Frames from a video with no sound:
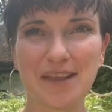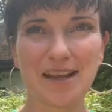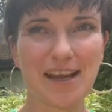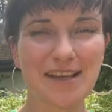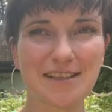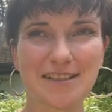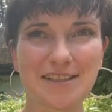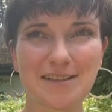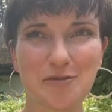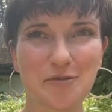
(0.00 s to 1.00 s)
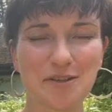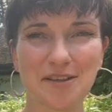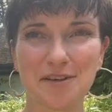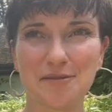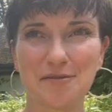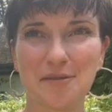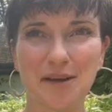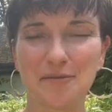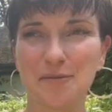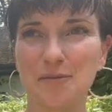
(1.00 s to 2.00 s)
It's also like
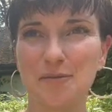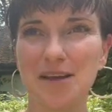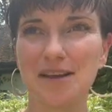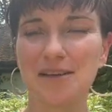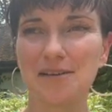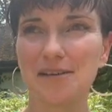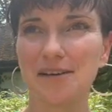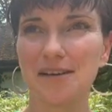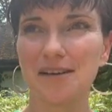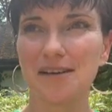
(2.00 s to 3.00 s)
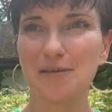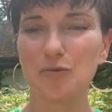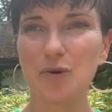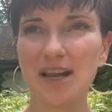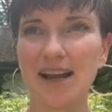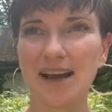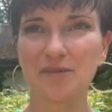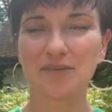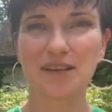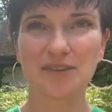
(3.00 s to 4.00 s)
we have
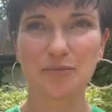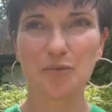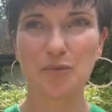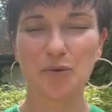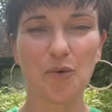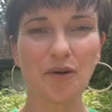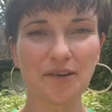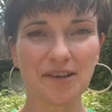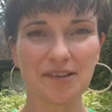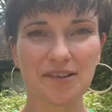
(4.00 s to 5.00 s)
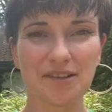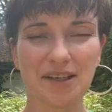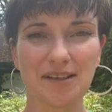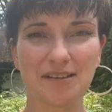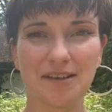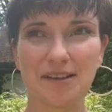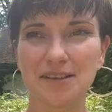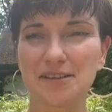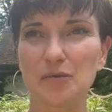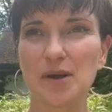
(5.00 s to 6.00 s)
the wanderlust gene,
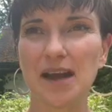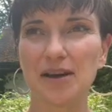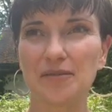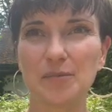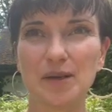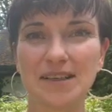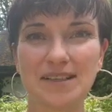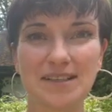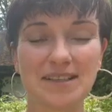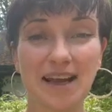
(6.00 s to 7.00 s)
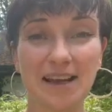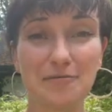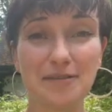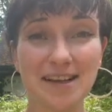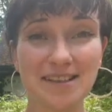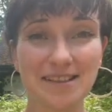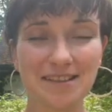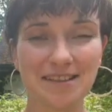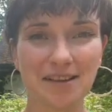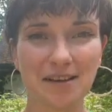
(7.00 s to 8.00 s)
so we have the ability to take
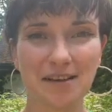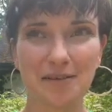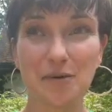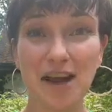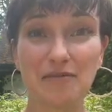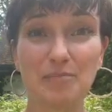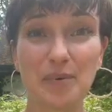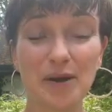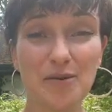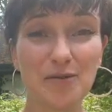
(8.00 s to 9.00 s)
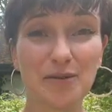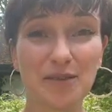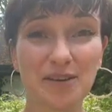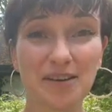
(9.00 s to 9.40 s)
risks. We have both.